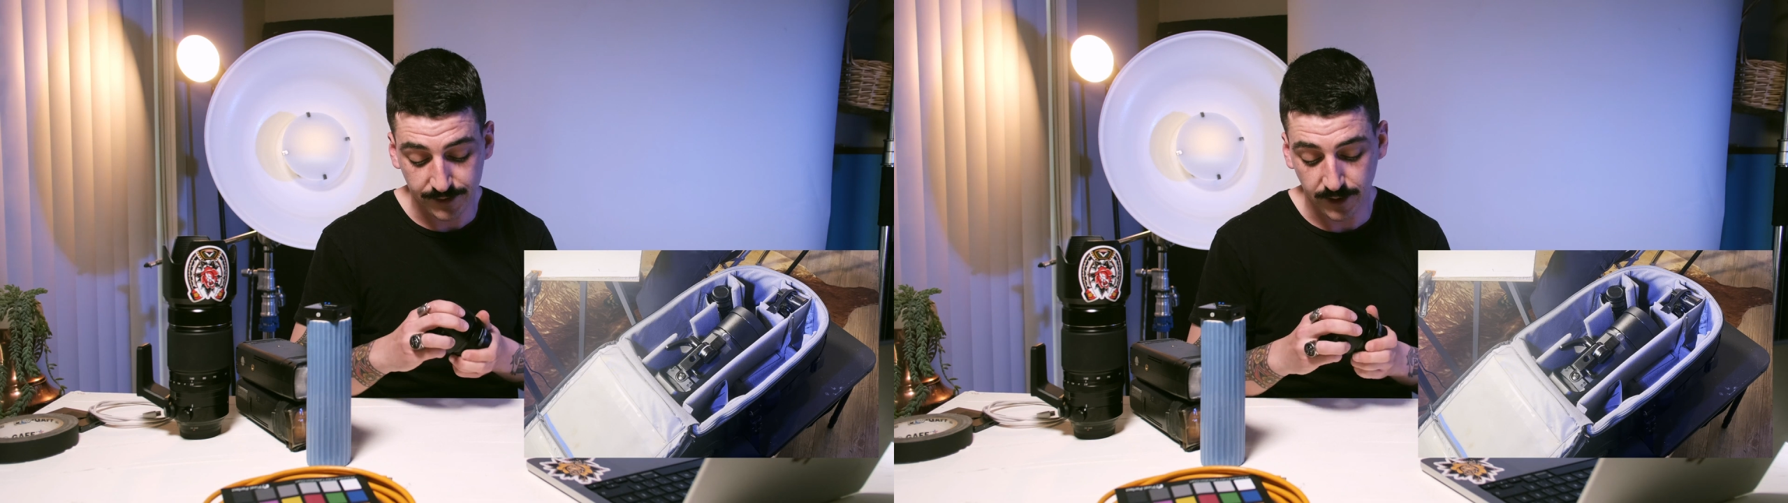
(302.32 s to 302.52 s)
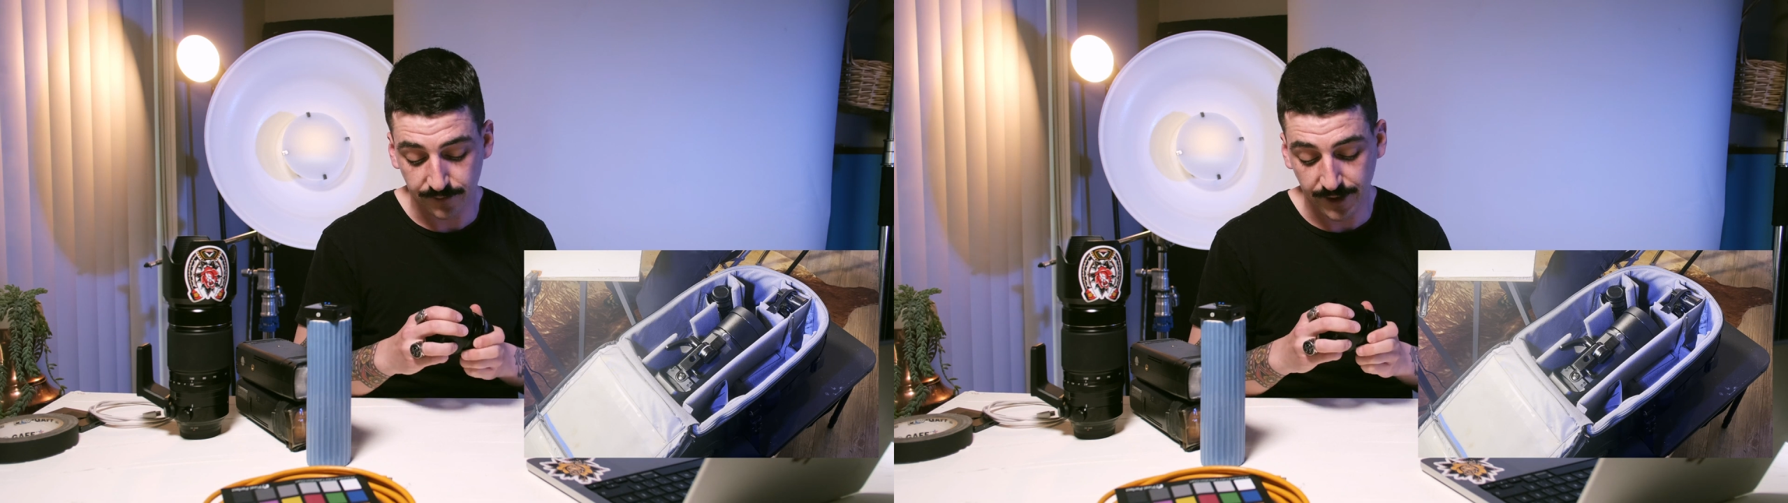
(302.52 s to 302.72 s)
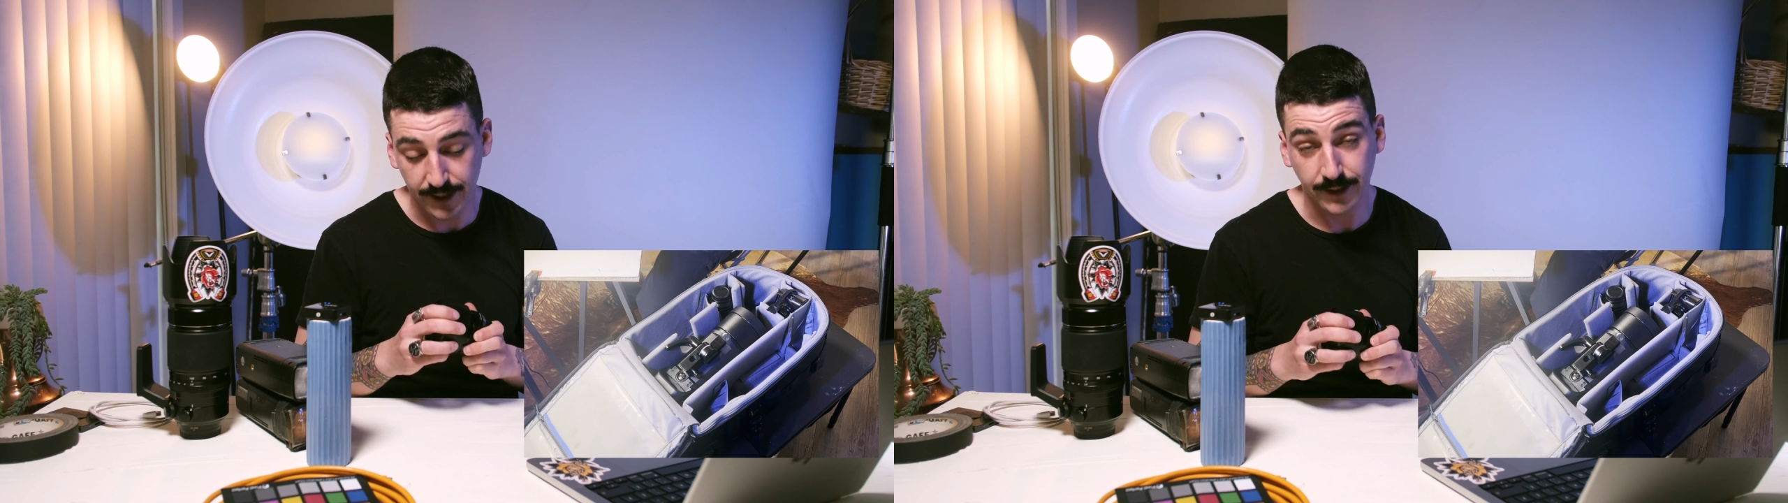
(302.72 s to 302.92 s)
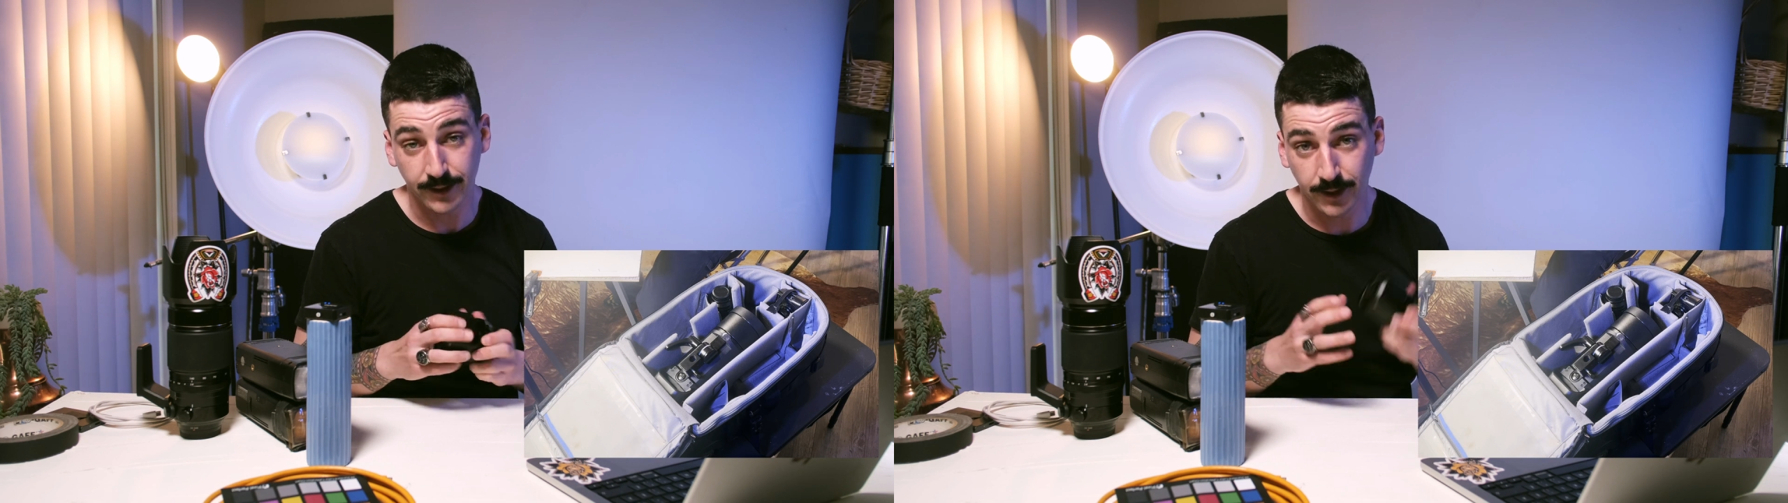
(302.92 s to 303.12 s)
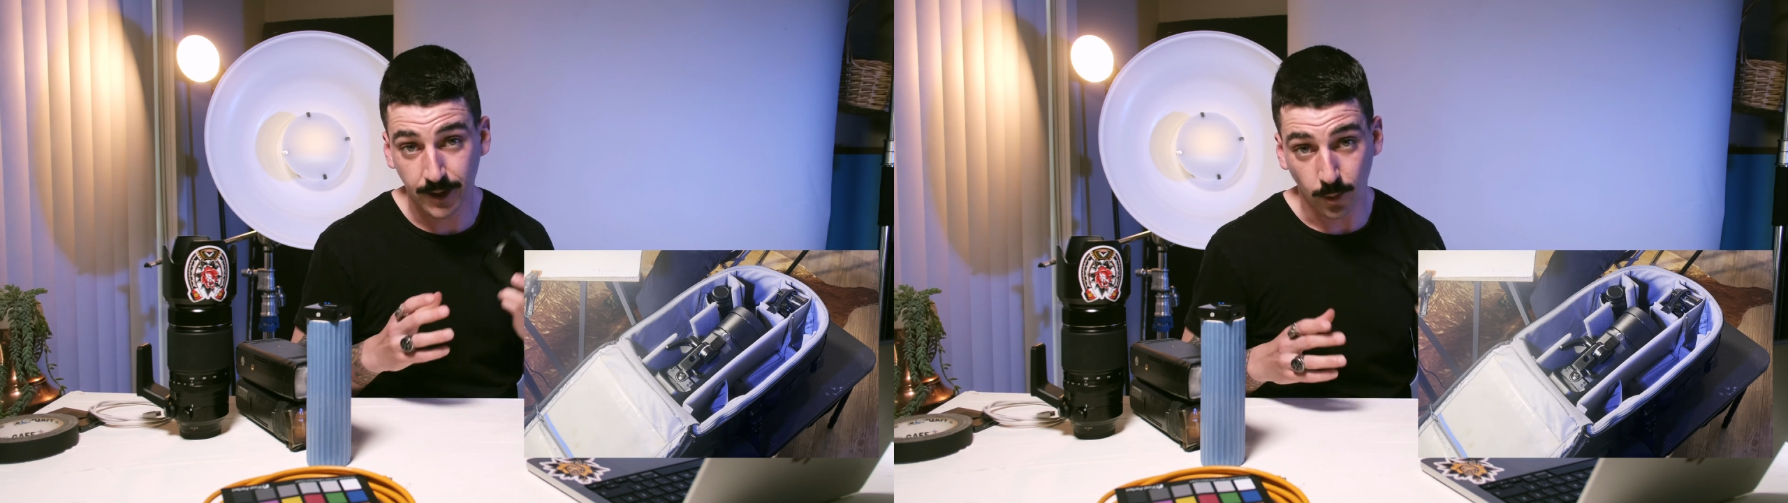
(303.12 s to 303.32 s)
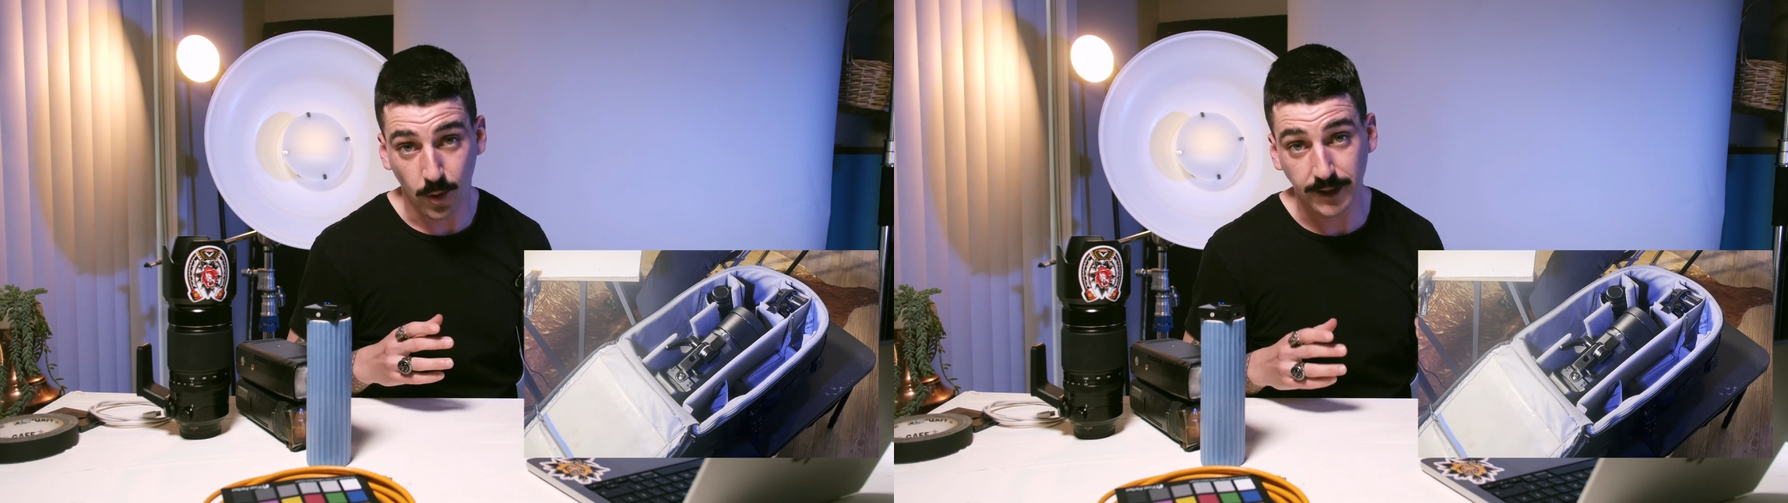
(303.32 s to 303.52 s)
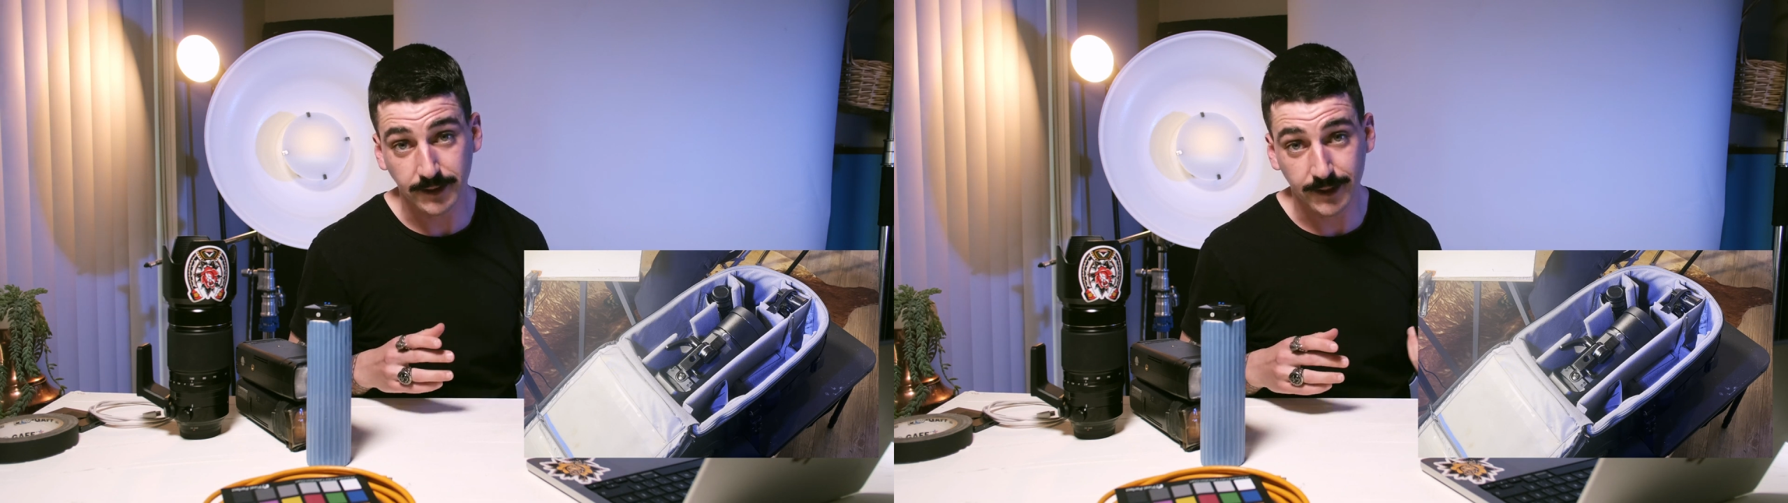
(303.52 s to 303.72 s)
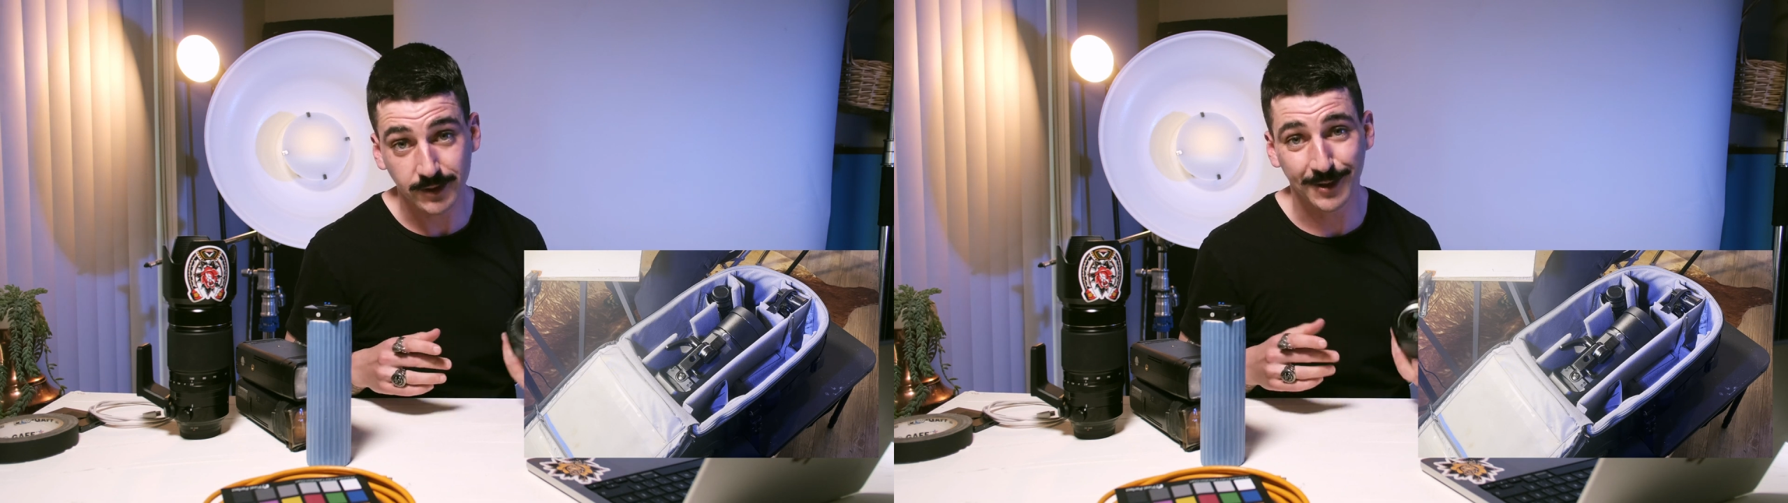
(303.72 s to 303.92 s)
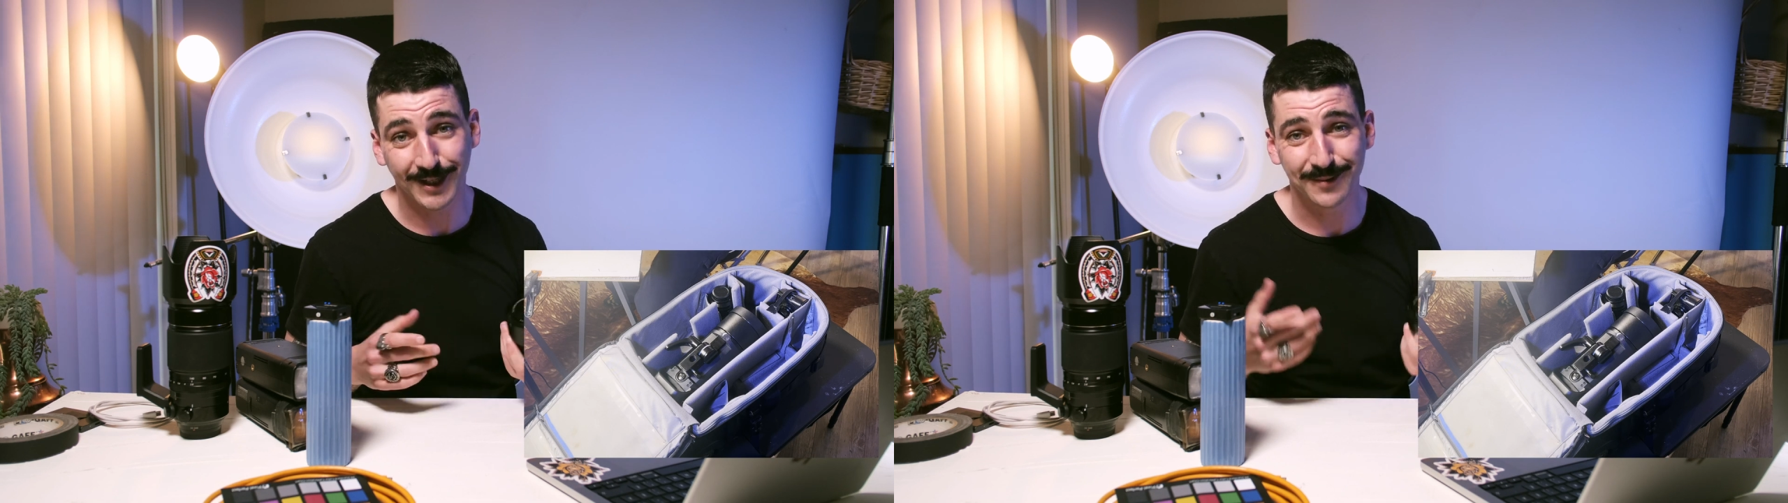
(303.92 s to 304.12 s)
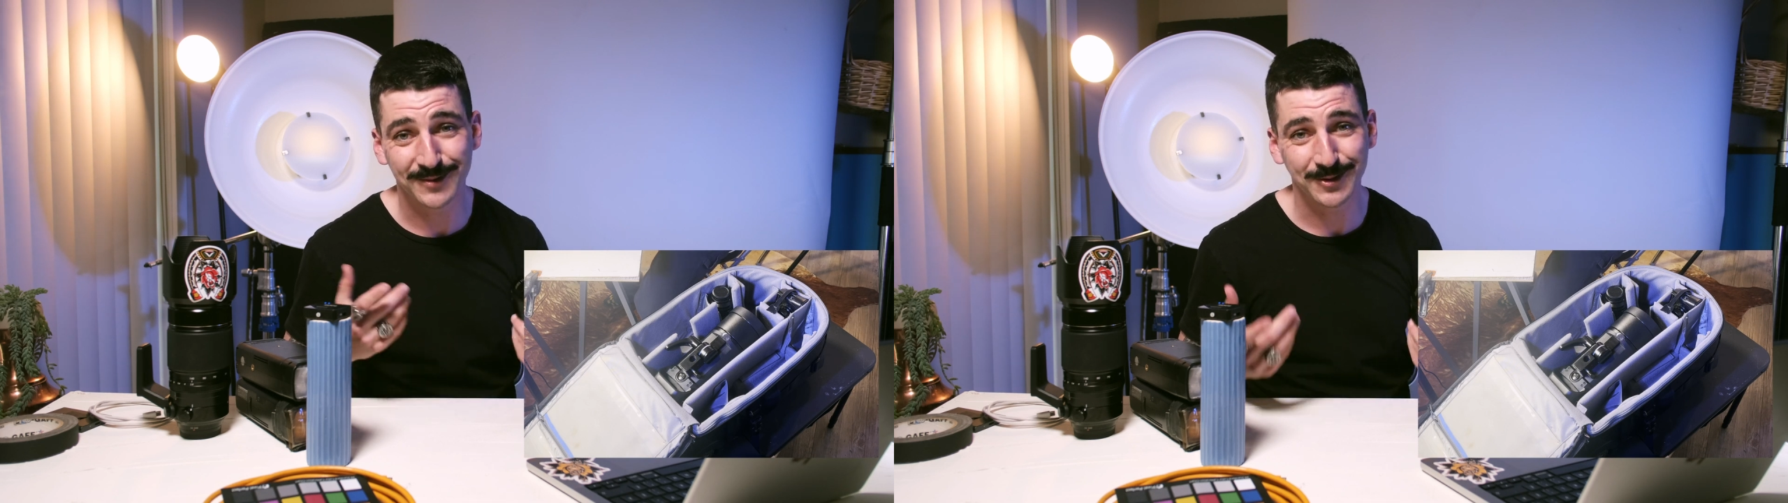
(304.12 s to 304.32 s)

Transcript: of a wide lens when it comes